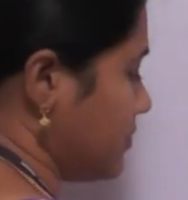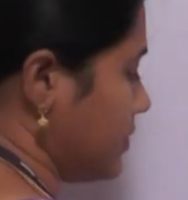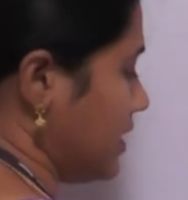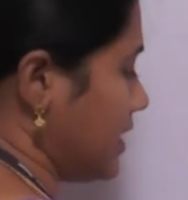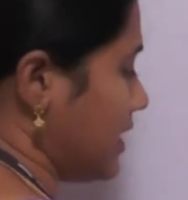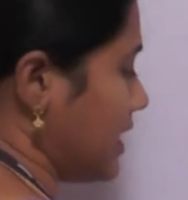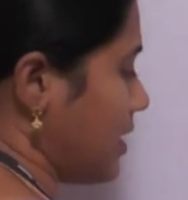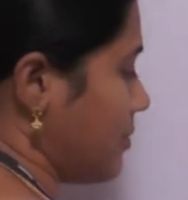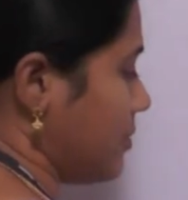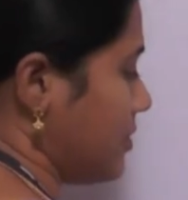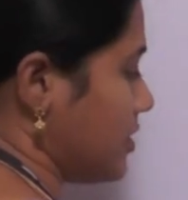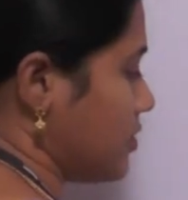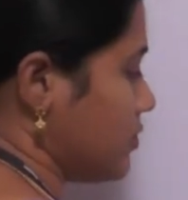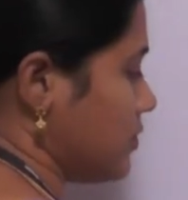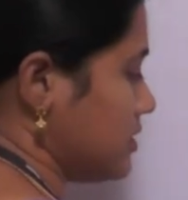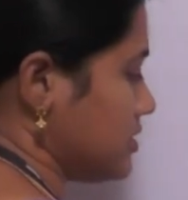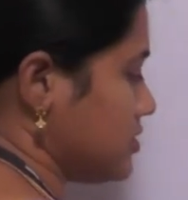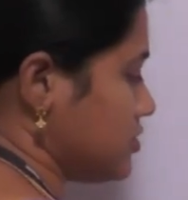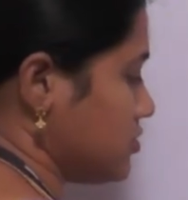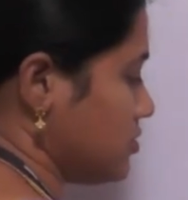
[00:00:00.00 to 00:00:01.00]
B cap
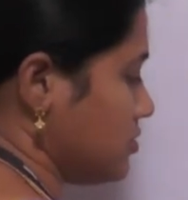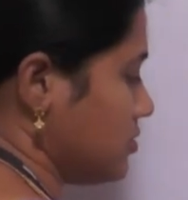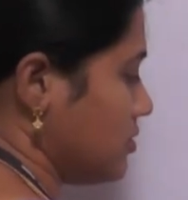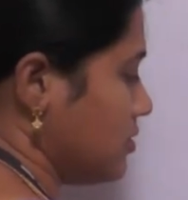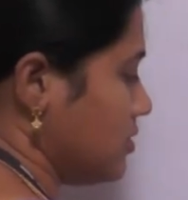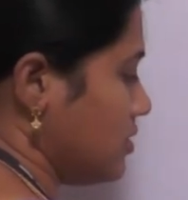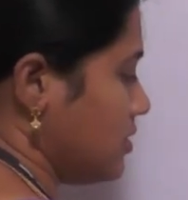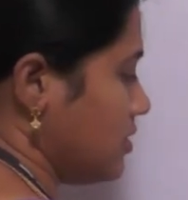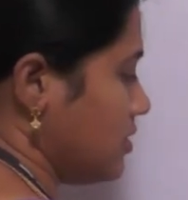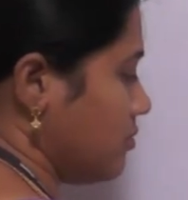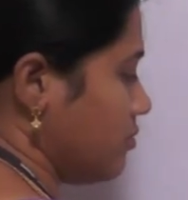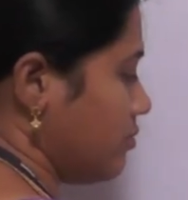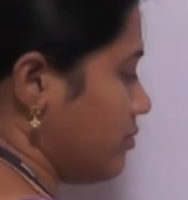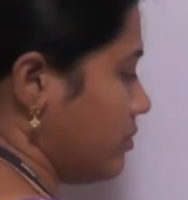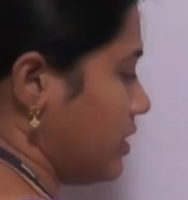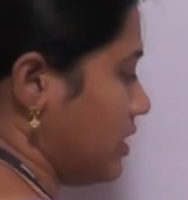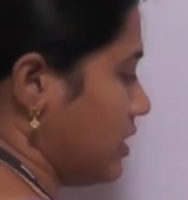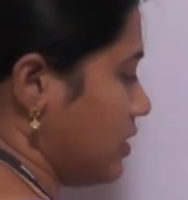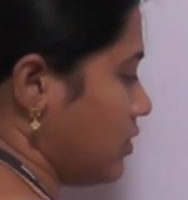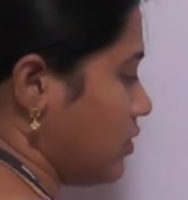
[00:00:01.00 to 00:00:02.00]
equals to
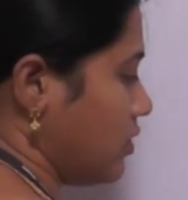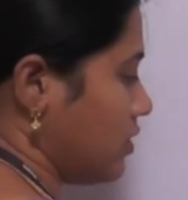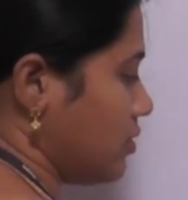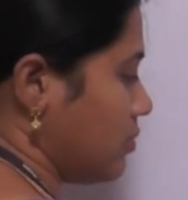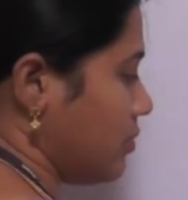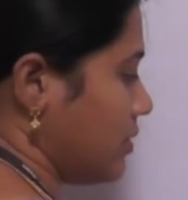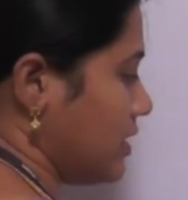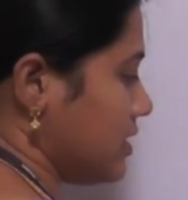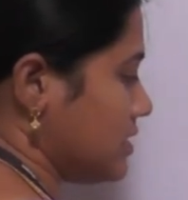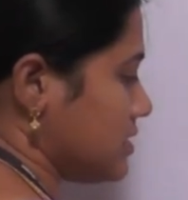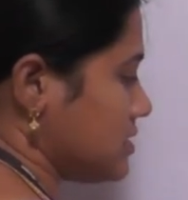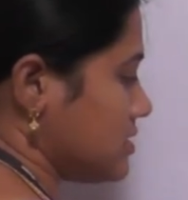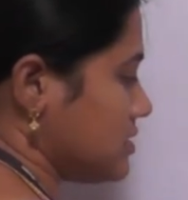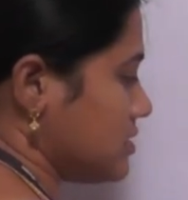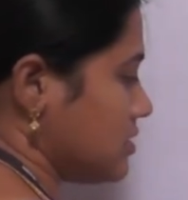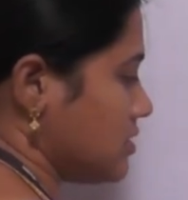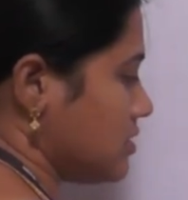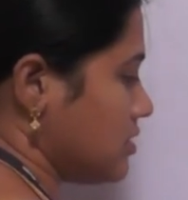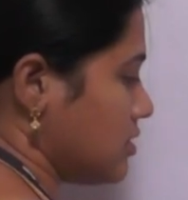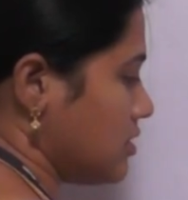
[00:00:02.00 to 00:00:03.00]
B0
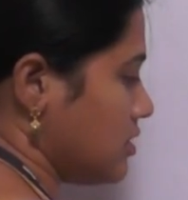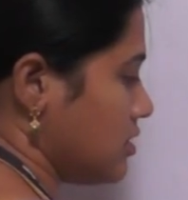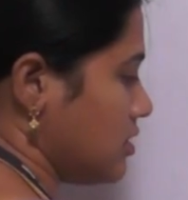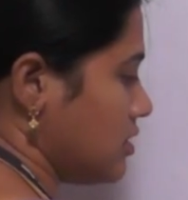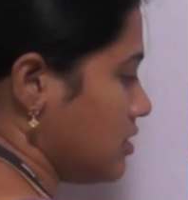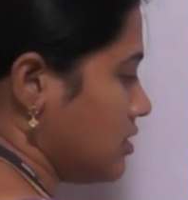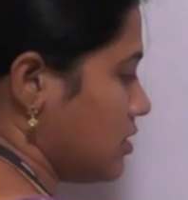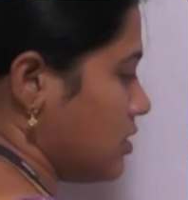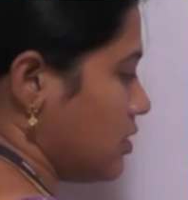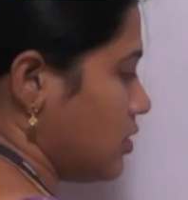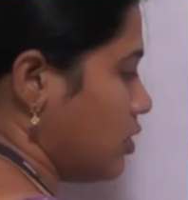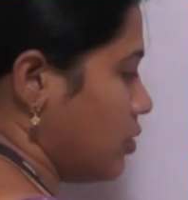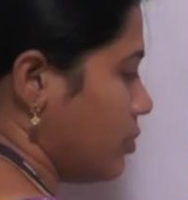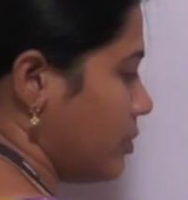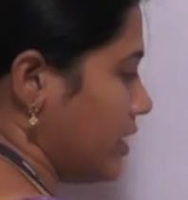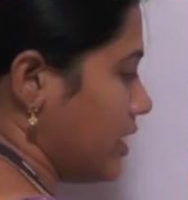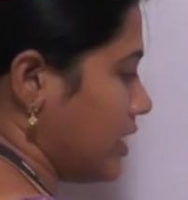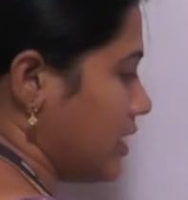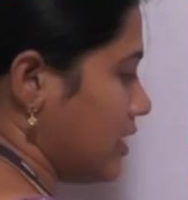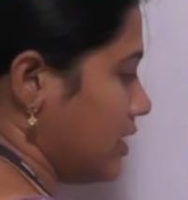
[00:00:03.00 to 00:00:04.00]
plus
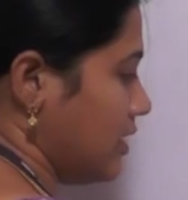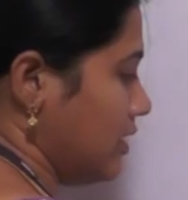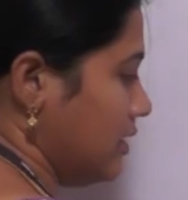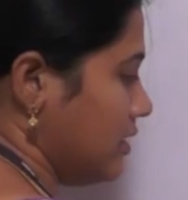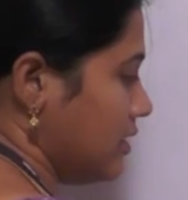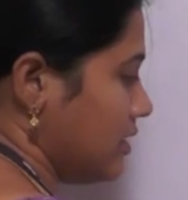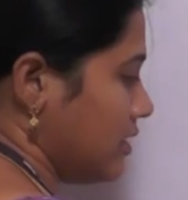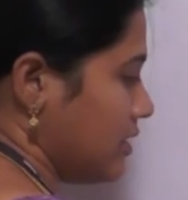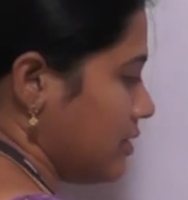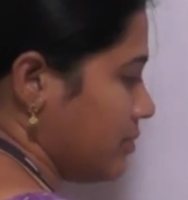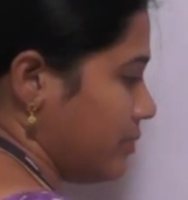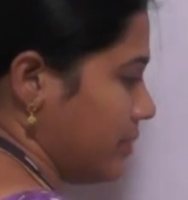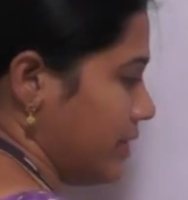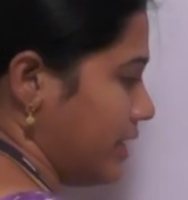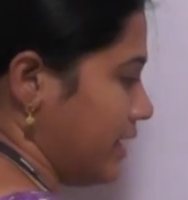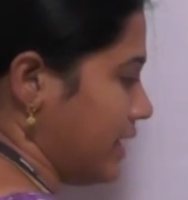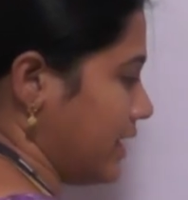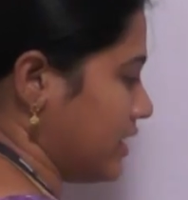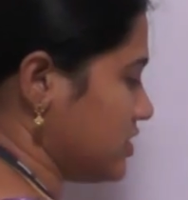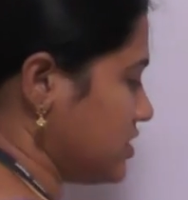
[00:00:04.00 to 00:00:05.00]
omega
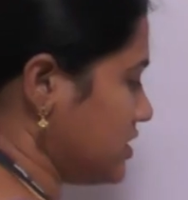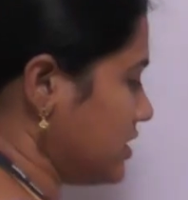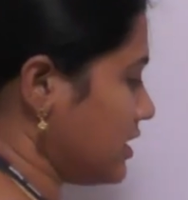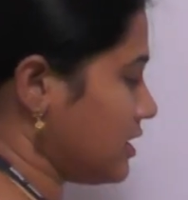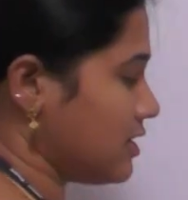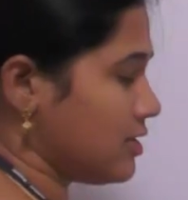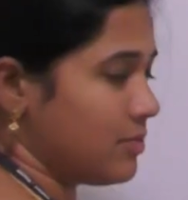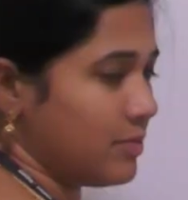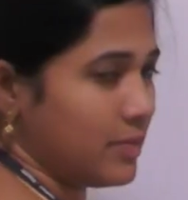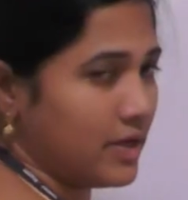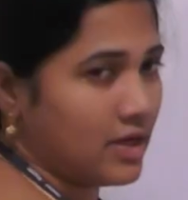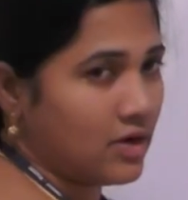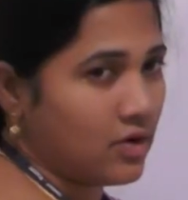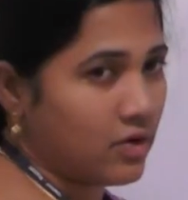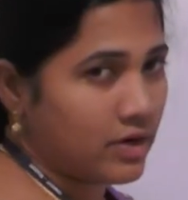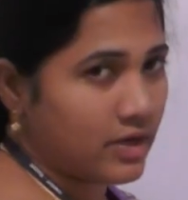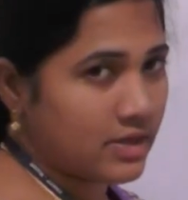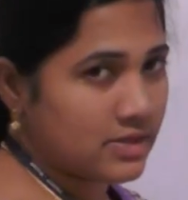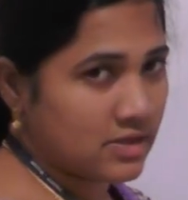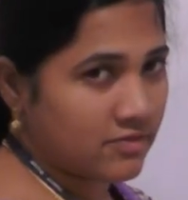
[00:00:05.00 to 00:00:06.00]
B dash. Here the
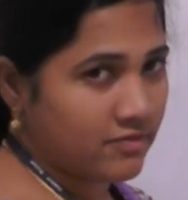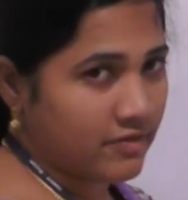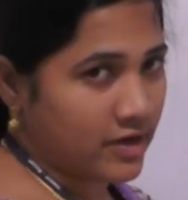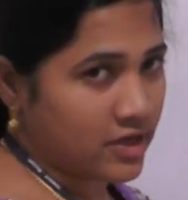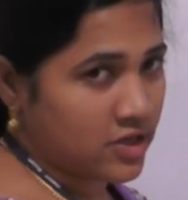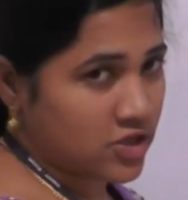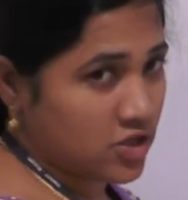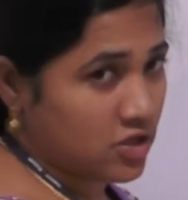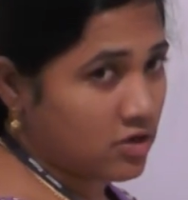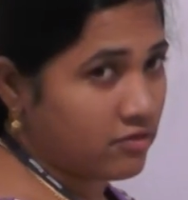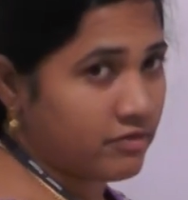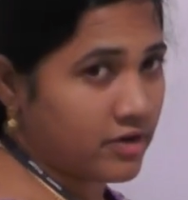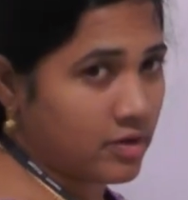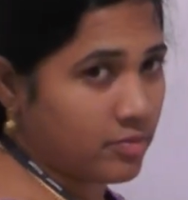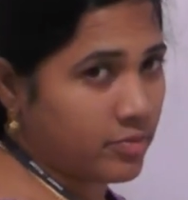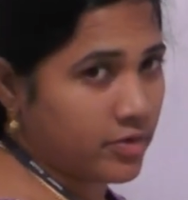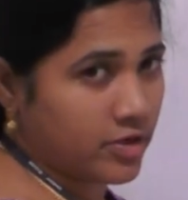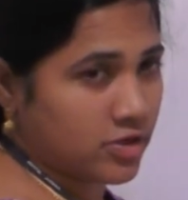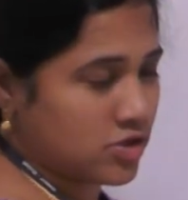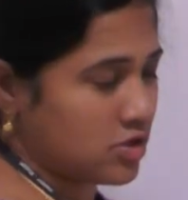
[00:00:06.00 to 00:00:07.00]
B0 is a function of
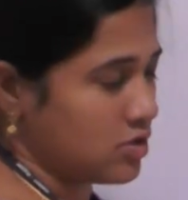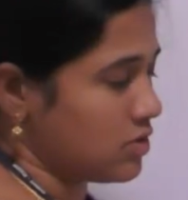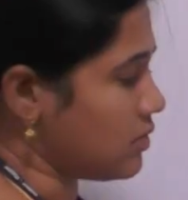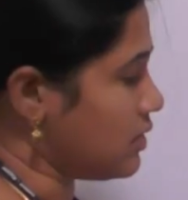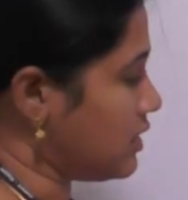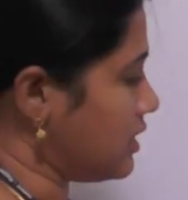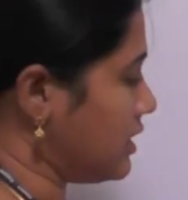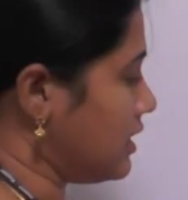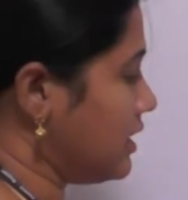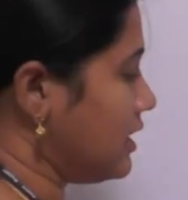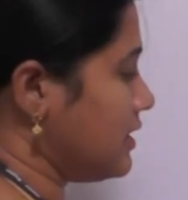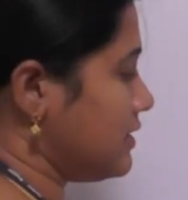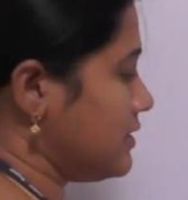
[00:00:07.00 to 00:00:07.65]
temperature only.